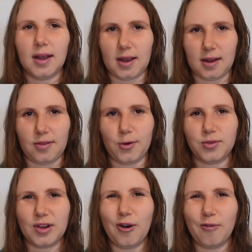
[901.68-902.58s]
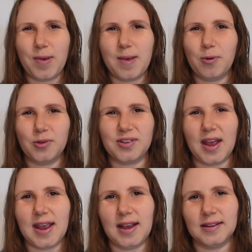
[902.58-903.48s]
there was a lot of people
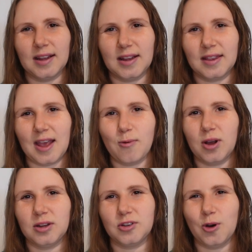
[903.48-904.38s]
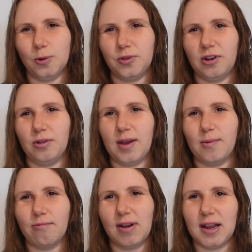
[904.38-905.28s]
saying that they weren't told till they
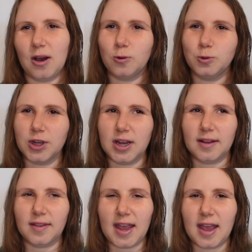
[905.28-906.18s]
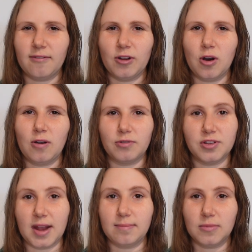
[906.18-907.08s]
were really older, and they have a lot of
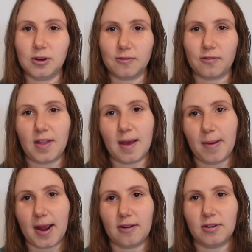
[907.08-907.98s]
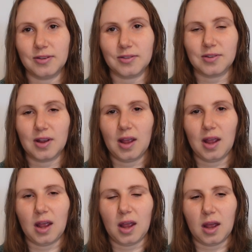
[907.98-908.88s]
resentment for their parents
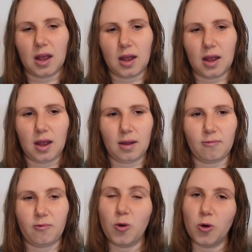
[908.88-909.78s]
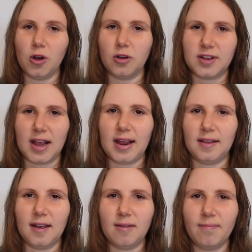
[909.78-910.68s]
for not
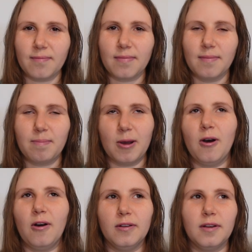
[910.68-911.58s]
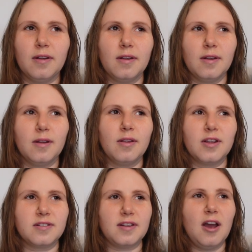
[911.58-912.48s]
telling them. But on
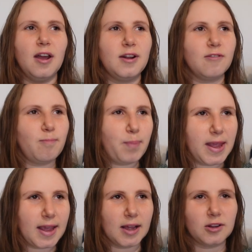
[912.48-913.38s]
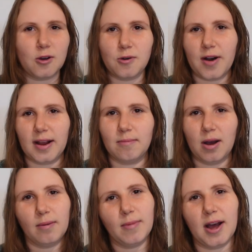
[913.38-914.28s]
the side of being a donor egg
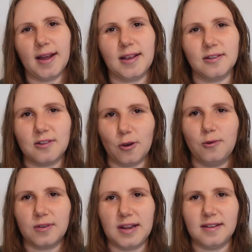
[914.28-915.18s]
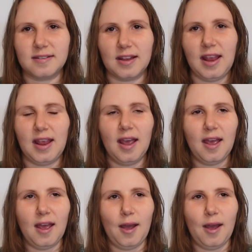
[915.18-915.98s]
mum, I can totally see